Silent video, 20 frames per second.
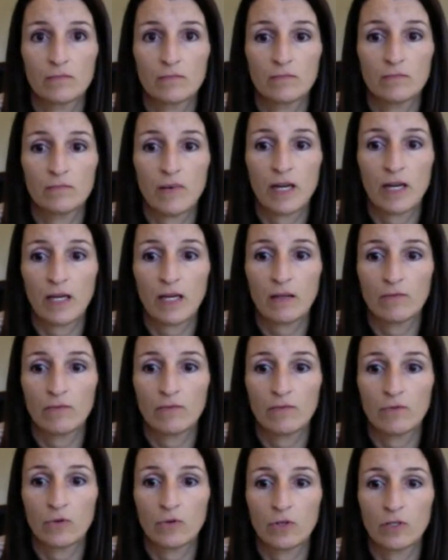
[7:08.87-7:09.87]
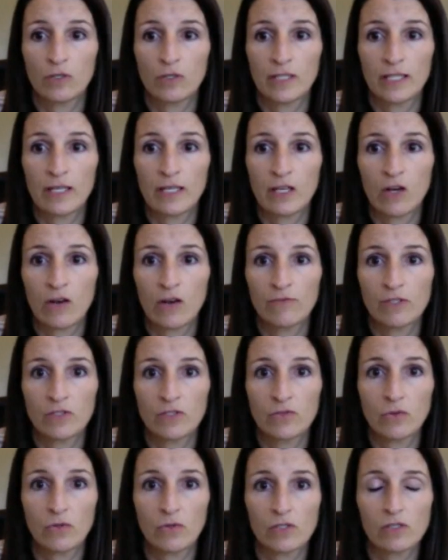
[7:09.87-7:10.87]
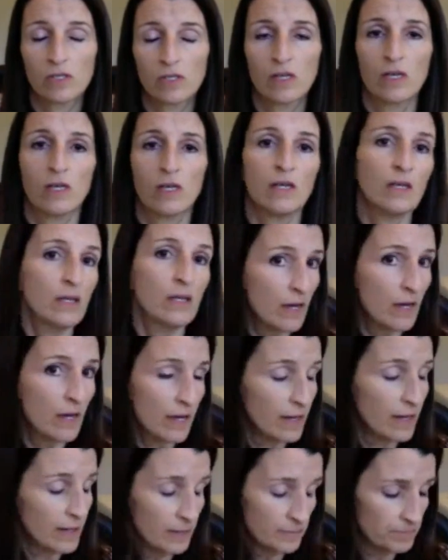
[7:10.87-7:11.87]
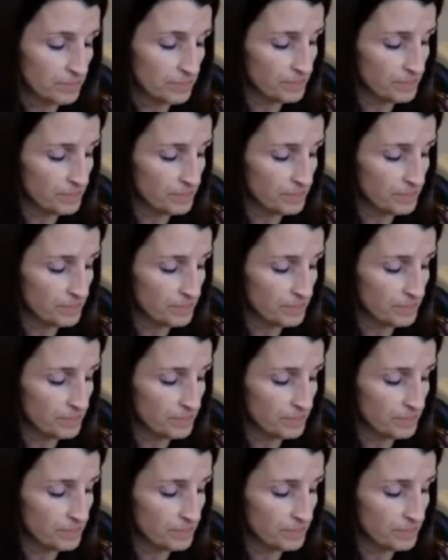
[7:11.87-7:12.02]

money for linking off to stores. I